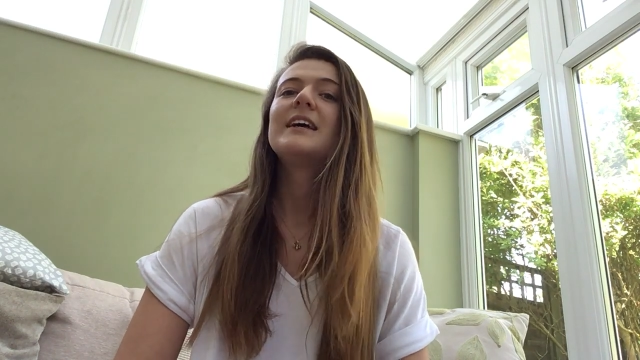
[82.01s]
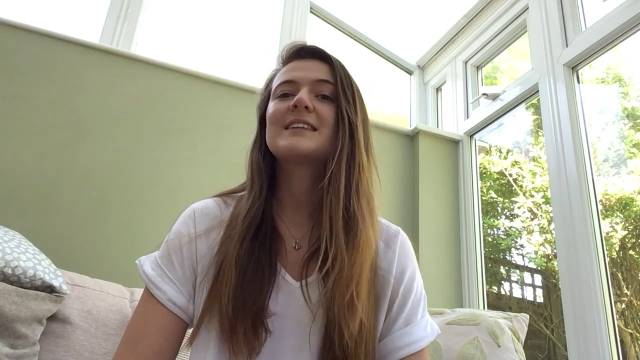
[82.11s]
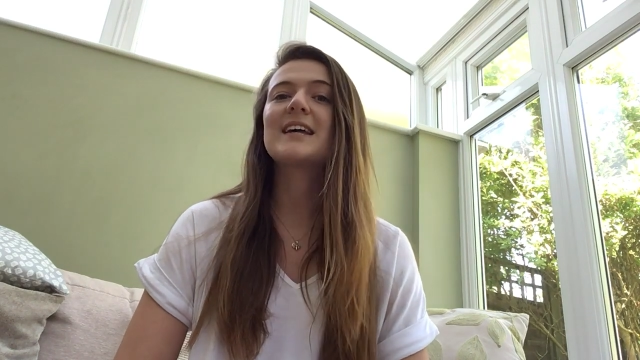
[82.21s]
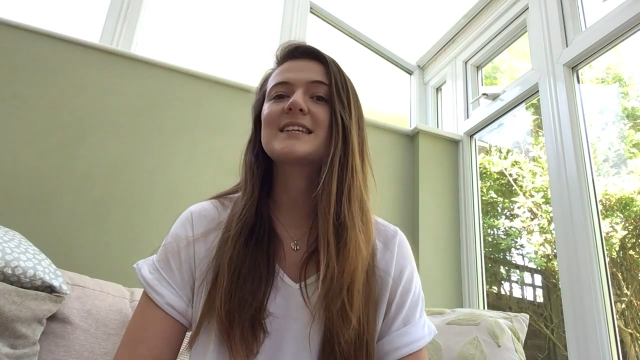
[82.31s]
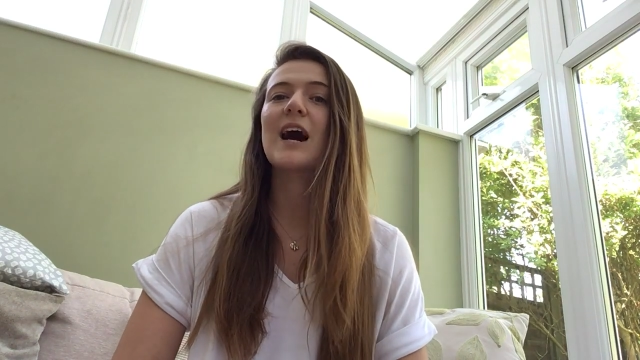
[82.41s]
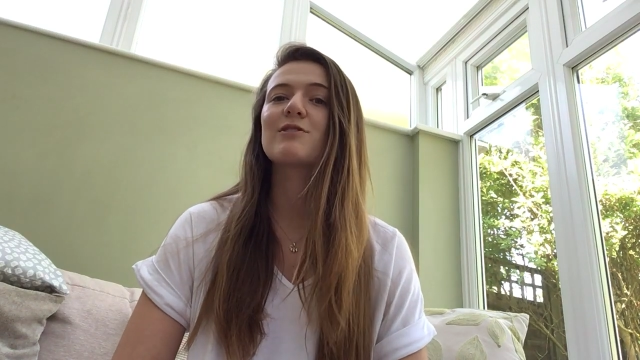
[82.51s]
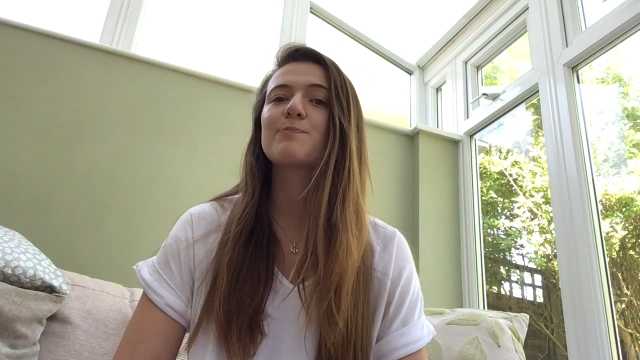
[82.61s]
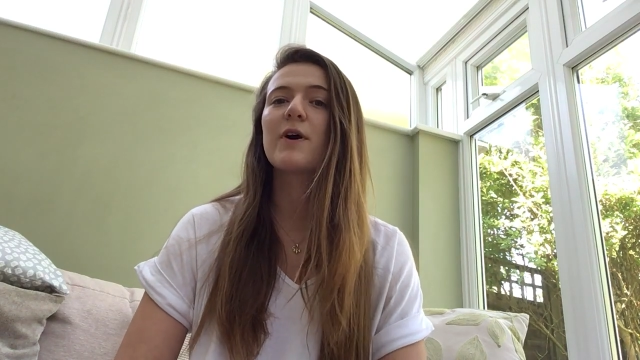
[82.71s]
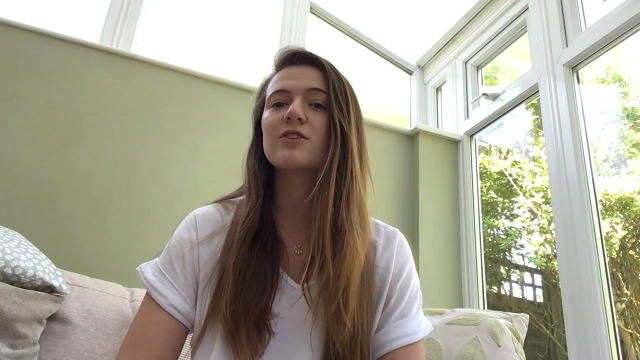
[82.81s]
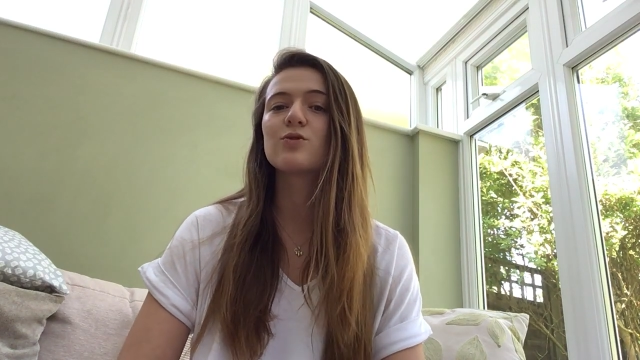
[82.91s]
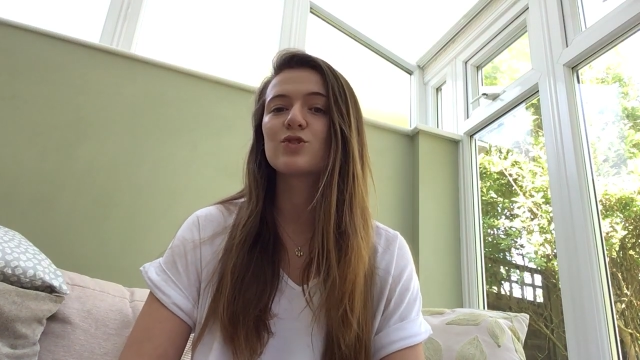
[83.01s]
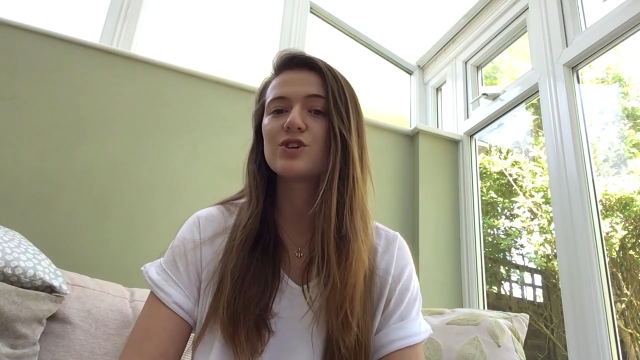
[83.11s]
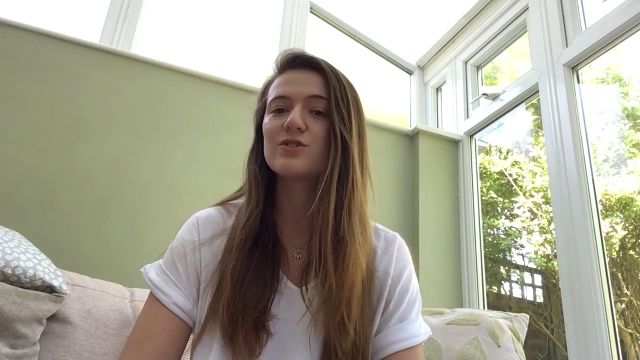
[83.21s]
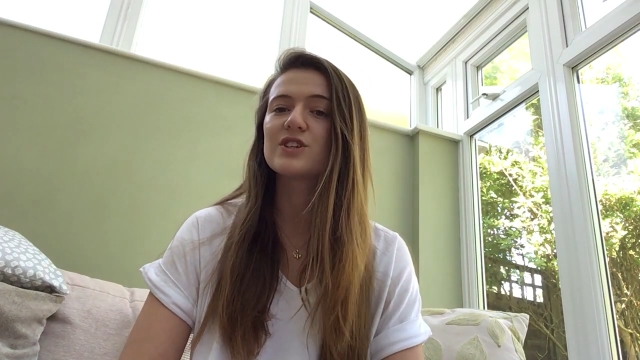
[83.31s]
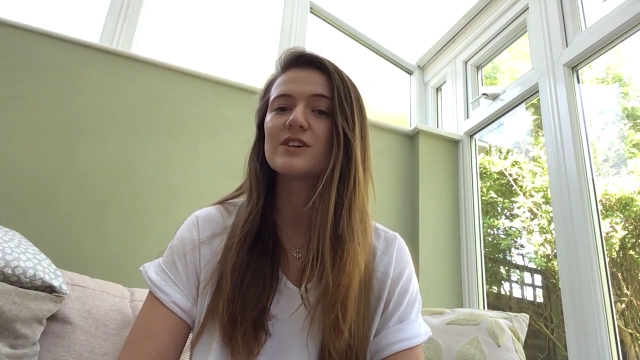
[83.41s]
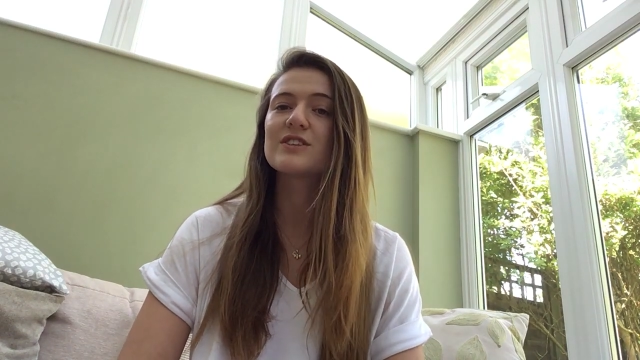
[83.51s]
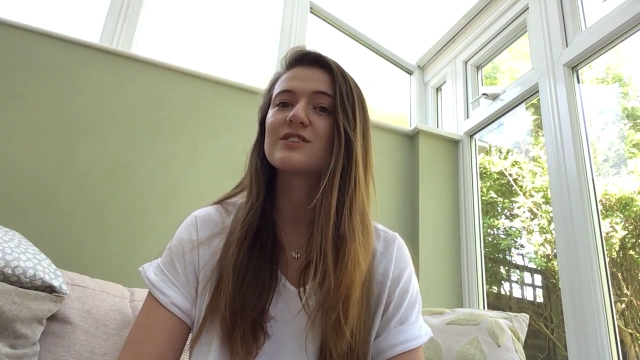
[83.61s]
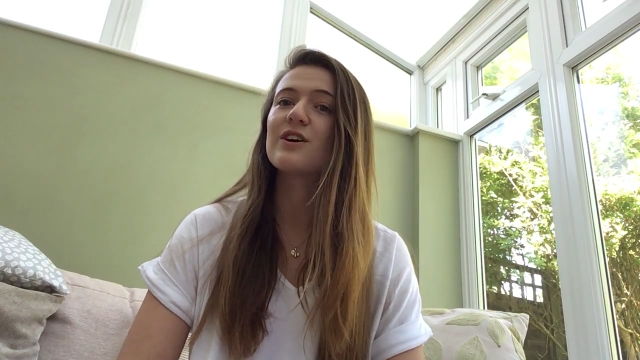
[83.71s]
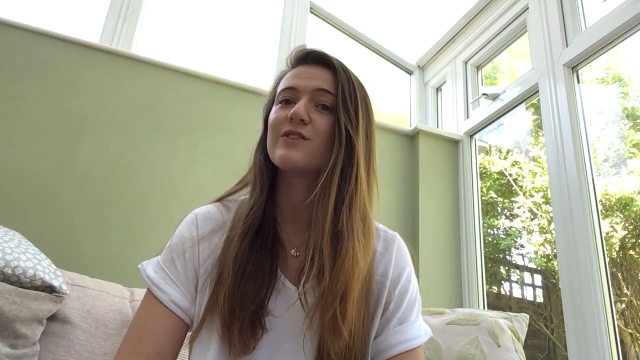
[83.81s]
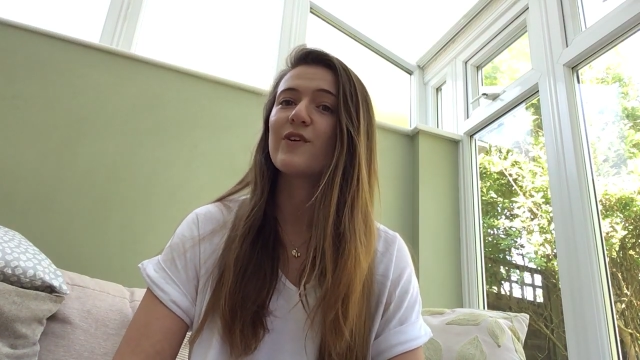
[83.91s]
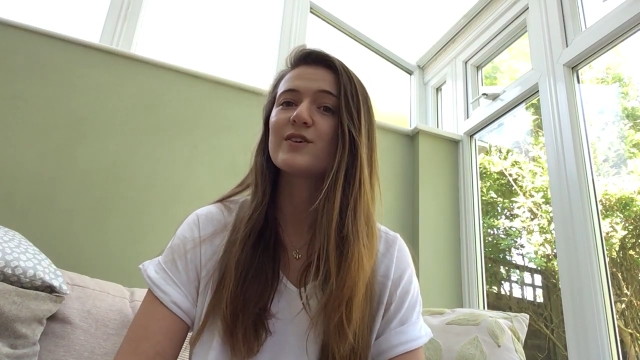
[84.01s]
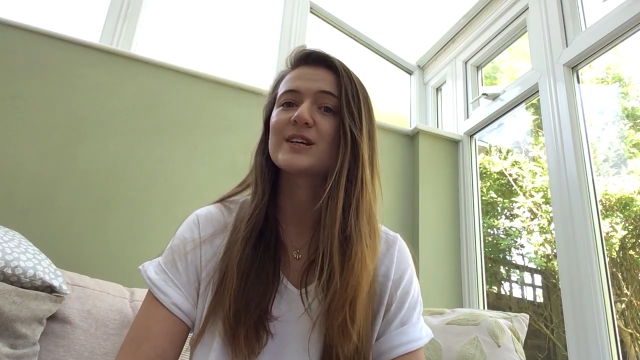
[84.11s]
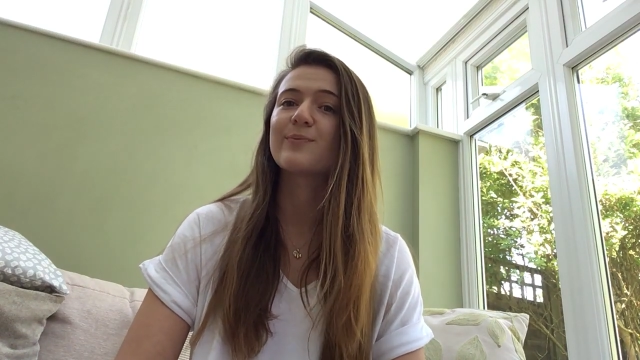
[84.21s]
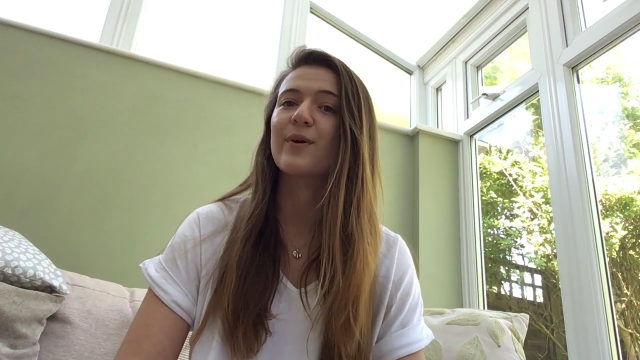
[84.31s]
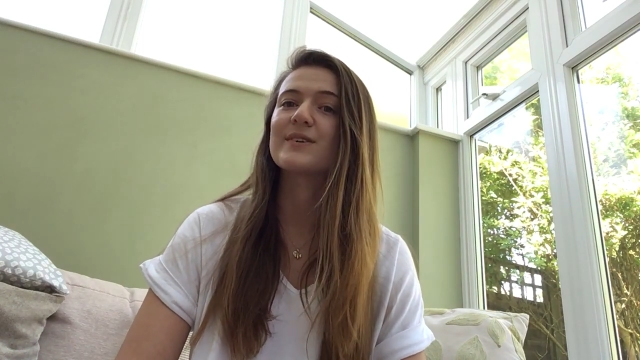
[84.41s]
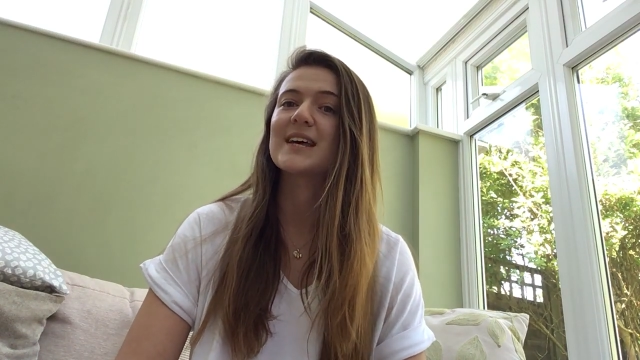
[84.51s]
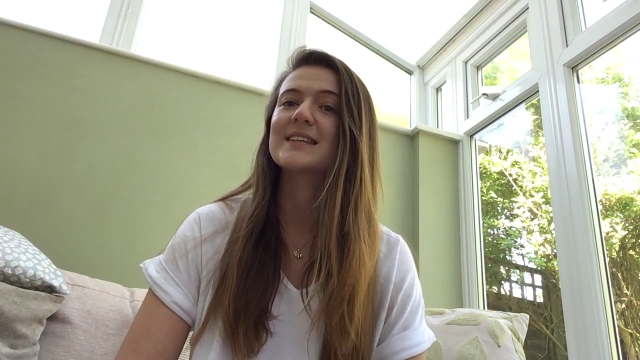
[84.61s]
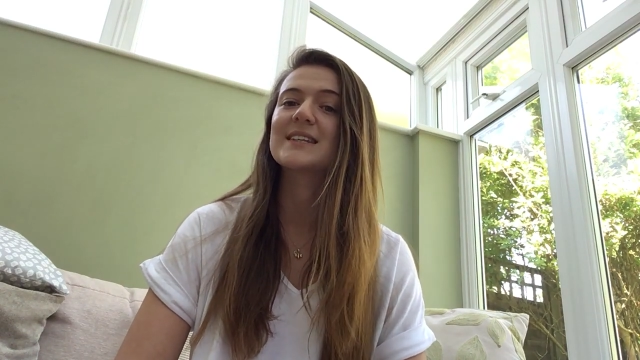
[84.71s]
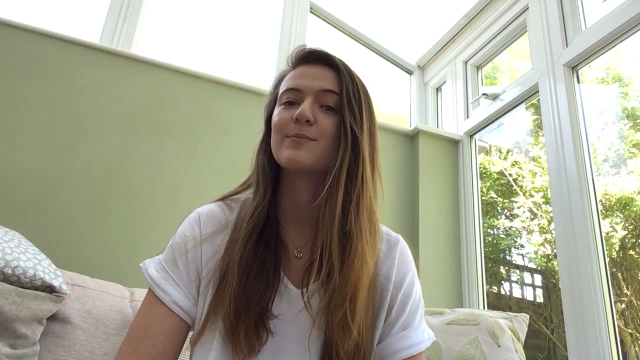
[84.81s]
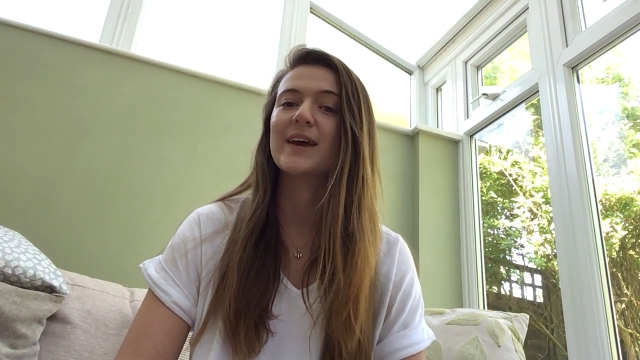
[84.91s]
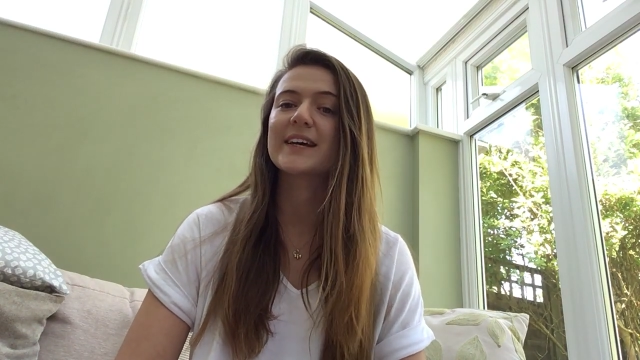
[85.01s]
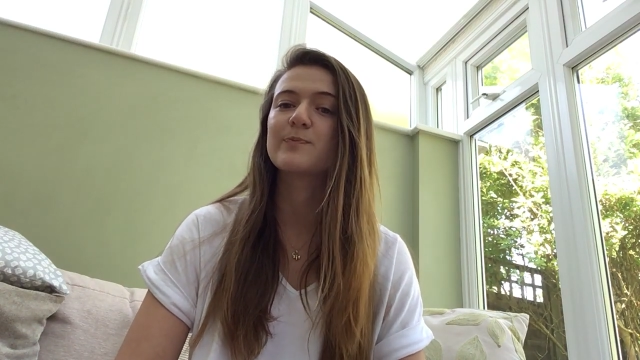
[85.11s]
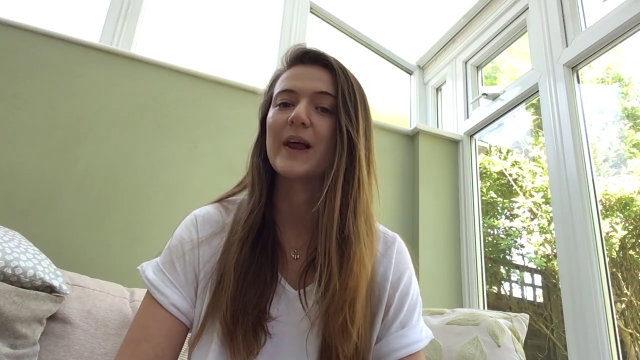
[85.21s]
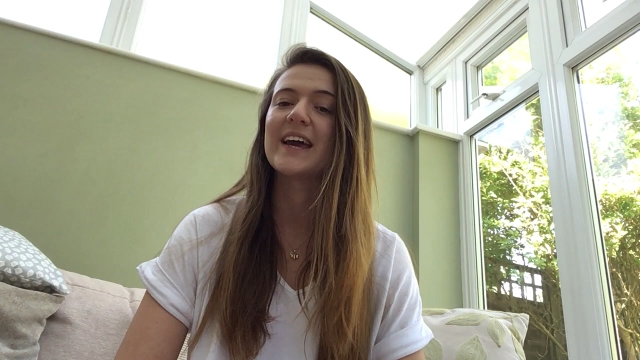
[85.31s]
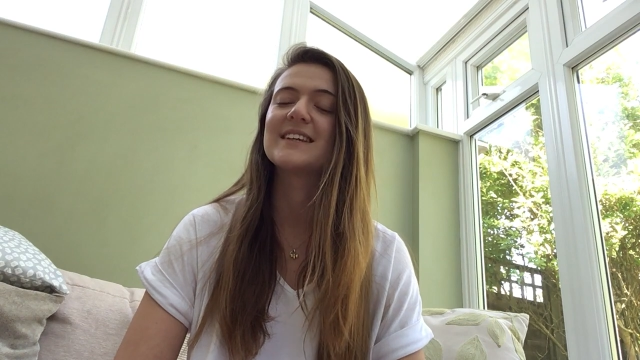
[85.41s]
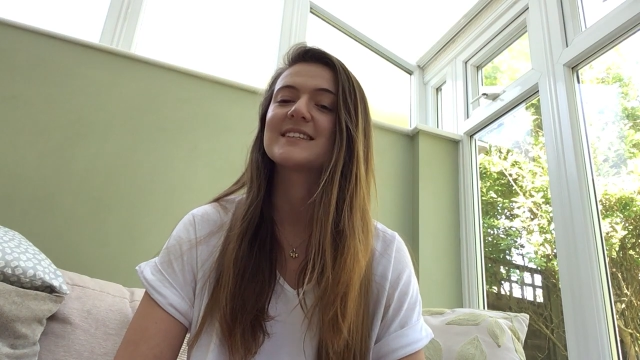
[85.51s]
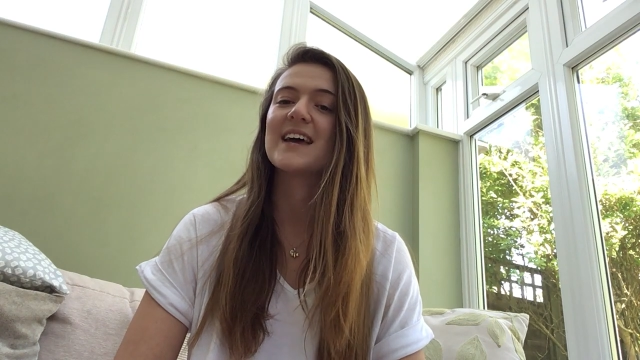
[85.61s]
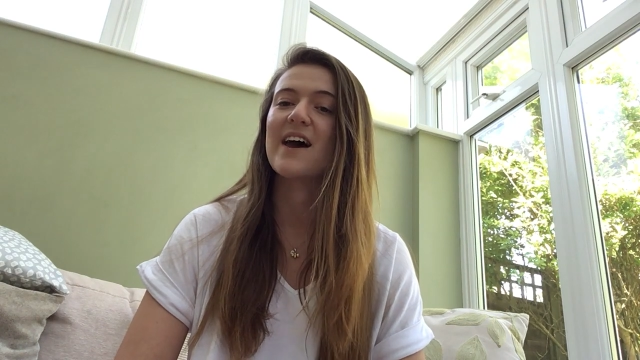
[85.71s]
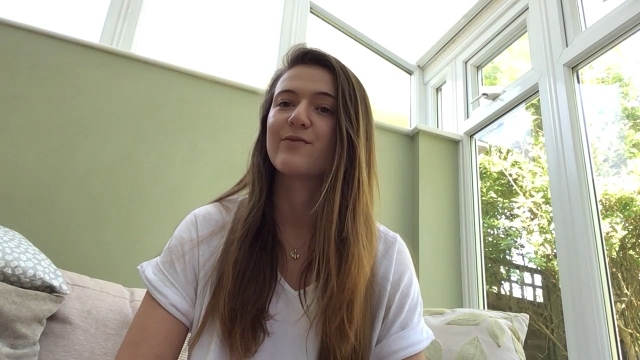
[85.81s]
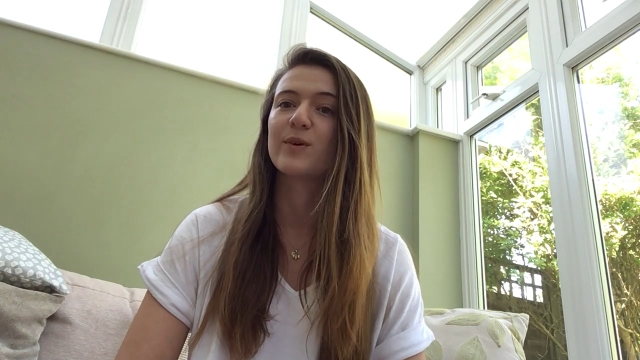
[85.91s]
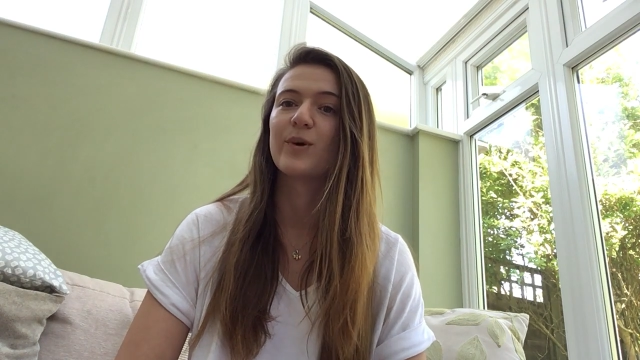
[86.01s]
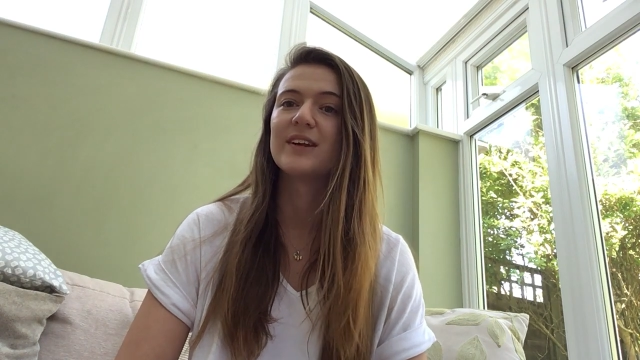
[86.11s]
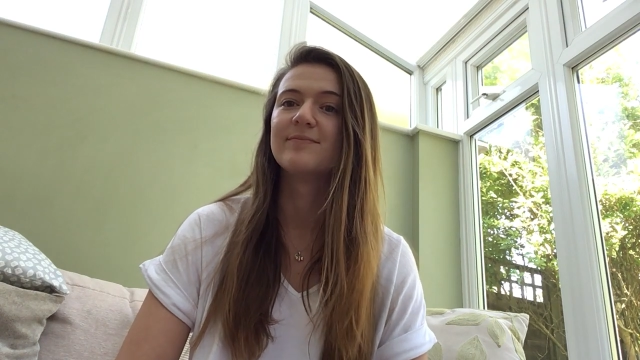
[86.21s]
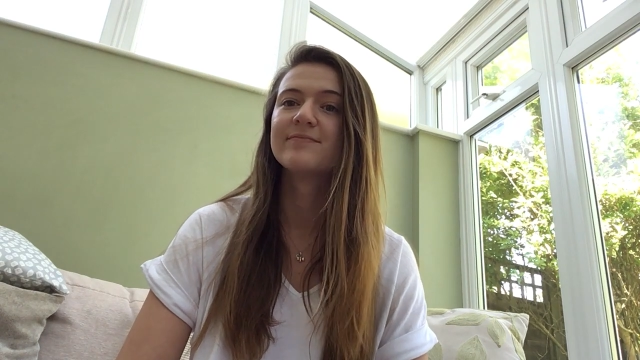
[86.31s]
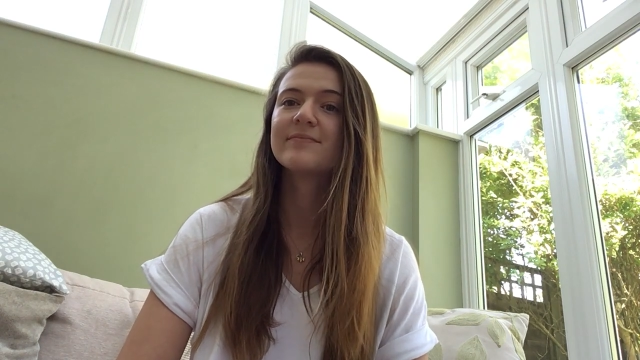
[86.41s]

sent out to personal tutors so the voting process can be explained to everyone.